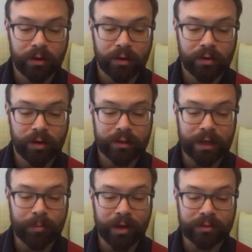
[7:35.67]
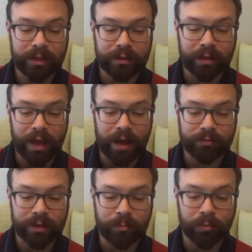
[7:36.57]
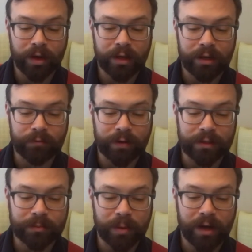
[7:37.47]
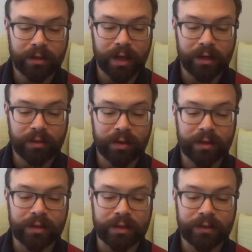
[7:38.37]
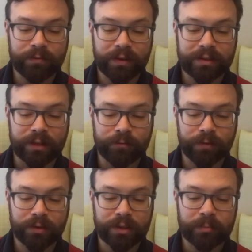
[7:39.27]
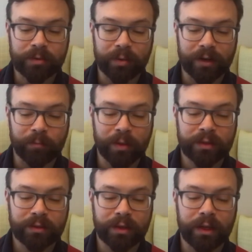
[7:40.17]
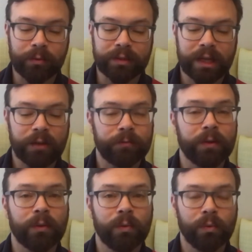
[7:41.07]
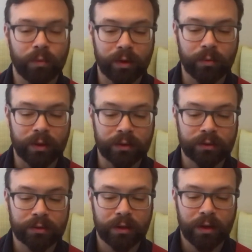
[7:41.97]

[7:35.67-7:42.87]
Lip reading: During timeouts and in the halftime break, if he had spotted anything in the defense that Phil Simms might have missed, he would tell Phil what it was.